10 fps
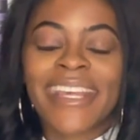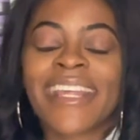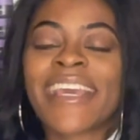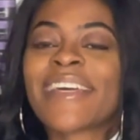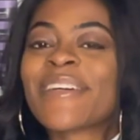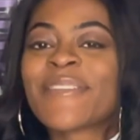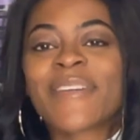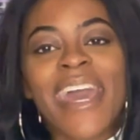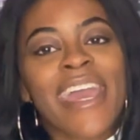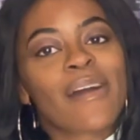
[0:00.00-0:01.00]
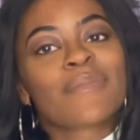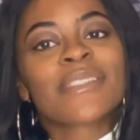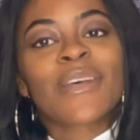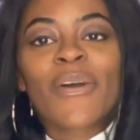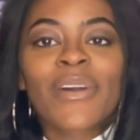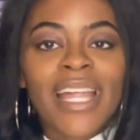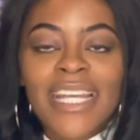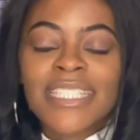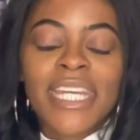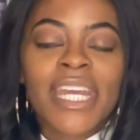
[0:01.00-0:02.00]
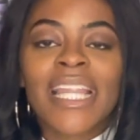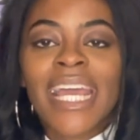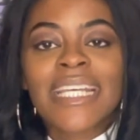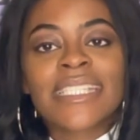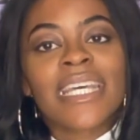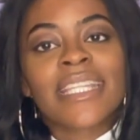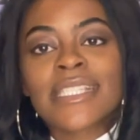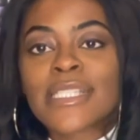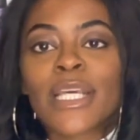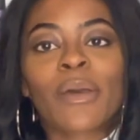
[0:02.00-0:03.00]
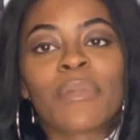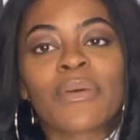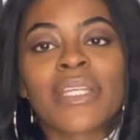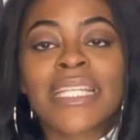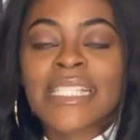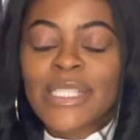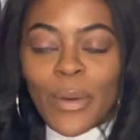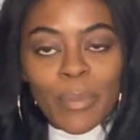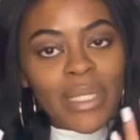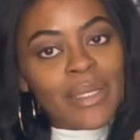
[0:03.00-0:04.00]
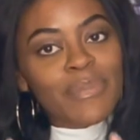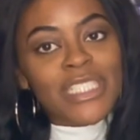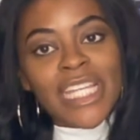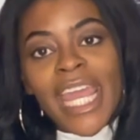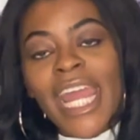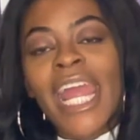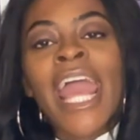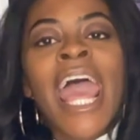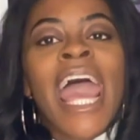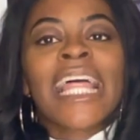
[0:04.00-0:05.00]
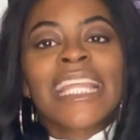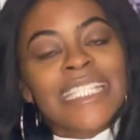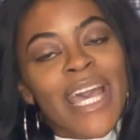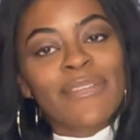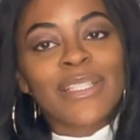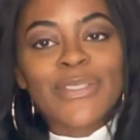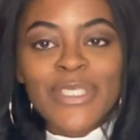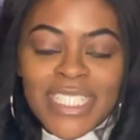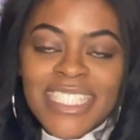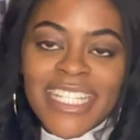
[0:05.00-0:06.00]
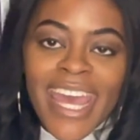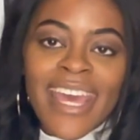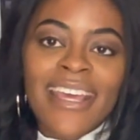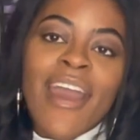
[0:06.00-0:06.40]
And either way, I'm so glad you're here. Like I said, this is a community, so pull up a chair and let's have a little chit chat.